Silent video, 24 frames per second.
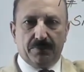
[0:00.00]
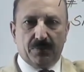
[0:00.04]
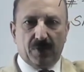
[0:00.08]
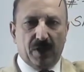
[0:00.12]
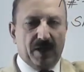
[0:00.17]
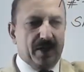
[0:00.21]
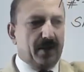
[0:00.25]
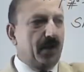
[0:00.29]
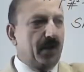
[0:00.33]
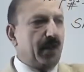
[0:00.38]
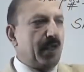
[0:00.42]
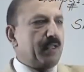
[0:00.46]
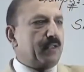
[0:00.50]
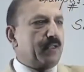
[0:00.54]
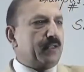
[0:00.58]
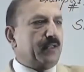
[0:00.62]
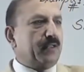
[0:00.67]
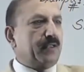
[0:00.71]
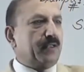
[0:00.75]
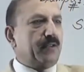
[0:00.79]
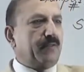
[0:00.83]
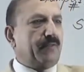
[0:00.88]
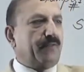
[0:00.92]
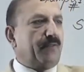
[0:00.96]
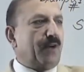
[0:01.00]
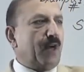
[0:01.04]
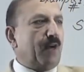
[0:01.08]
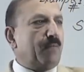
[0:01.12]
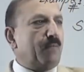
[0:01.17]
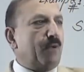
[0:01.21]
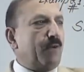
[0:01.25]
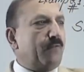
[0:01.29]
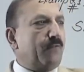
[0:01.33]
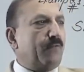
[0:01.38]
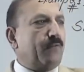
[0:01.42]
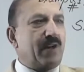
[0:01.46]
and write in the form
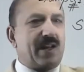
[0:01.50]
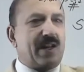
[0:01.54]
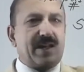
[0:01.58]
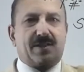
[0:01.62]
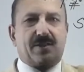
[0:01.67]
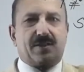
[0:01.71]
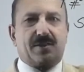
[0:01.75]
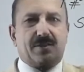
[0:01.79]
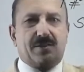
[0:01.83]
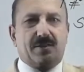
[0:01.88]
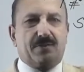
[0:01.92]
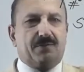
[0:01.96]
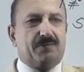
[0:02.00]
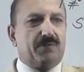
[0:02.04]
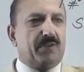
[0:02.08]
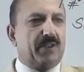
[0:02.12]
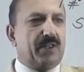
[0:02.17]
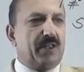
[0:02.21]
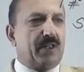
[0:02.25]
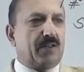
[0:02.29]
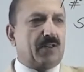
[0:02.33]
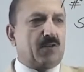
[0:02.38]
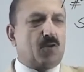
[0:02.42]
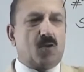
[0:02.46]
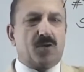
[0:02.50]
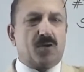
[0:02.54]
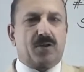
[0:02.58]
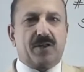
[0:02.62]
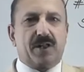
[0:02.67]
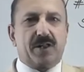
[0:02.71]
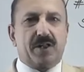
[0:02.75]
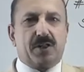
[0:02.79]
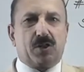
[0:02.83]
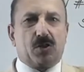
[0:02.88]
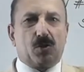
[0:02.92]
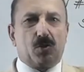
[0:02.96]
of fractions. They are called
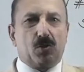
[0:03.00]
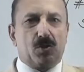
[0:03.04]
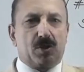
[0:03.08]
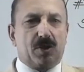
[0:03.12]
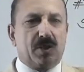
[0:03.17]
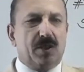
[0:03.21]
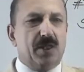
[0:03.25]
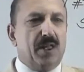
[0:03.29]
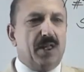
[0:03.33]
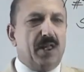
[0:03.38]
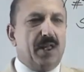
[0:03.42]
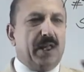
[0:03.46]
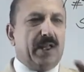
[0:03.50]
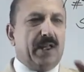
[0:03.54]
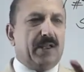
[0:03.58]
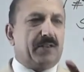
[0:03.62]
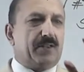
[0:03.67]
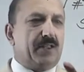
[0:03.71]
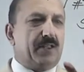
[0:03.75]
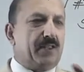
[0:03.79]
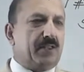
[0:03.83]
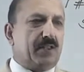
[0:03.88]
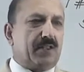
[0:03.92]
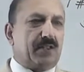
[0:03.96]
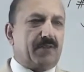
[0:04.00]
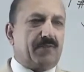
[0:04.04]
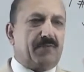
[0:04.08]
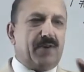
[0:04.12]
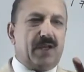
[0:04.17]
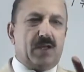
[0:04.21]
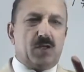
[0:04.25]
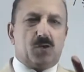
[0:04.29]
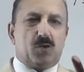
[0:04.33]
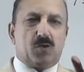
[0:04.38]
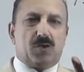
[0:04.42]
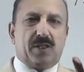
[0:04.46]
ratios, and these are the
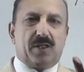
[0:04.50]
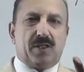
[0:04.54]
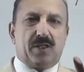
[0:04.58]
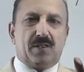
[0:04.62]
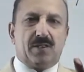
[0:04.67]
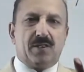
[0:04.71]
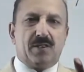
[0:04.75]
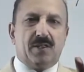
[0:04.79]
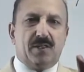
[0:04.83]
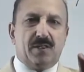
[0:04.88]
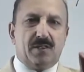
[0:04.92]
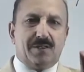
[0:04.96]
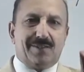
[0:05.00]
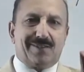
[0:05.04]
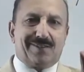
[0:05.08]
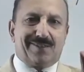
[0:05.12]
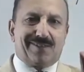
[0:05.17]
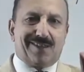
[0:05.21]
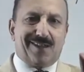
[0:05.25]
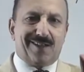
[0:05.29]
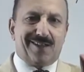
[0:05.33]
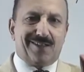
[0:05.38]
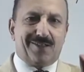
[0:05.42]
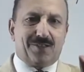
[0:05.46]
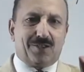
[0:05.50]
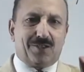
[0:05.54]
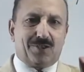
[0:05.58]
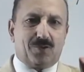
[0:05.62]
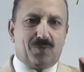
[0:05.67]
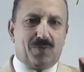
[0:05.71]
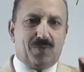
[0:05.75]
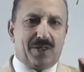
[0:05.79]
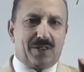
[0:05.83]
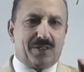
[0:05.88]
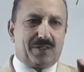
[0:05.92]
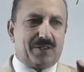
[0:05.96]
values here. Sine
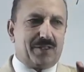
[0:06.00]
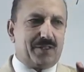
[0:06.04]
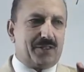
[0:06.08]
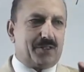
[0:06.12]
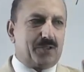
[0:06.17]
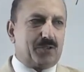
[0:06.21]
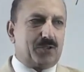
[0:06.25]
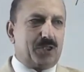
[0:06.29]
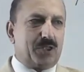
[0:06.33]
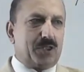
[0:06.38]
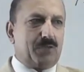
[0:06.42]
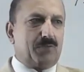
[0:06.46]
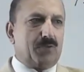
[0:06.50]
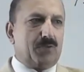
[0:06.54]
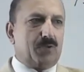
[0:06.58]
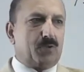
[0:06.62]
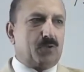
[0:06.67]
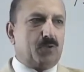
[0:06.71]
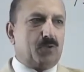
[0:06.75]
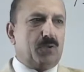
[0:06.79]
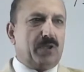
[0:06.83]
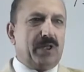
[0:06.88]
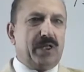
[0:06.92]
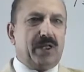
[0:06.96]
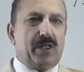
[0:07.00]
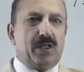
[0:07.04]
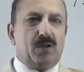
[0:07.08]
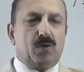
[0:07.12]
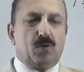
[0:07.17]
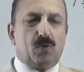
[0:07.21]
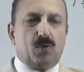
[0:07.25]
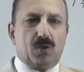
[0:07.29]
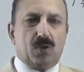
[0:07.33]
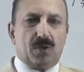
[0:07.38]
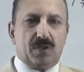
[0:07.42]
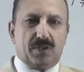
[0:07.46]
trigonometric ratio is equal to A
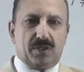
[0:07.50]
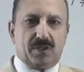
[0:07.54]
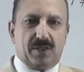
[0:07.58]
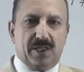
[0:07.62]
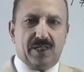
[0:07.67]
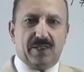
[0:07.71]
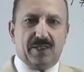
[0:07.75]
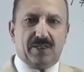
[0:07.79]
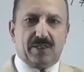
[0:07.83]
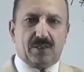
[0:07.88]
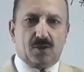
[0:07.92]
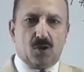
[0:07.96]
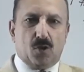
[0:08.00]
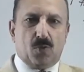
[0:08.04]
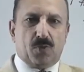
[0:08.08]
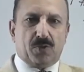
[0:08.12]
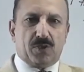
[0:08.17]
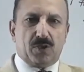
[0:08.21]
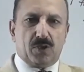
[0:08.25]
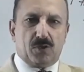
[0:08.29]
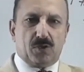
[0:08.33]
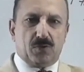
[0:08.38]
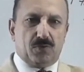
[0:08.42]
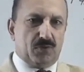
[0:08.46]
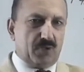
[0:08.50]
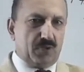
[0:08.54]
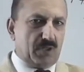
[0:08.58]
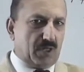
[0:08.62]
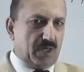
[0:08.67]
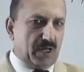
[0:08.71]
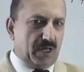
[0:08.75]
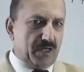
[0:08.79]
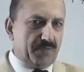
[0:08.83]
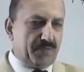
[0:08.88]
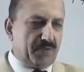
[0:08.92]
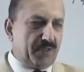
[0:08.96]
over C, that's opposite over
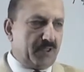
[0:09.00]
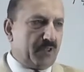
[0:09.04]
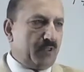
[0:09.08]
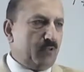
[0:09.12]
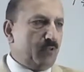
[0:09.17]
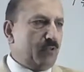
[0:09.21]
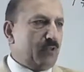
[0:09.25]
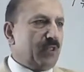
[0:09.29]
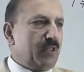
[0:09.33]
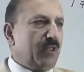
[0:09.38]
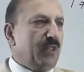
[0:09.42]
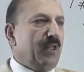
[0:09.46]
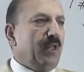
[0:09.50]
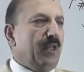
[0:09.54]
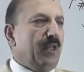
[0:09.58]
hypotenuse,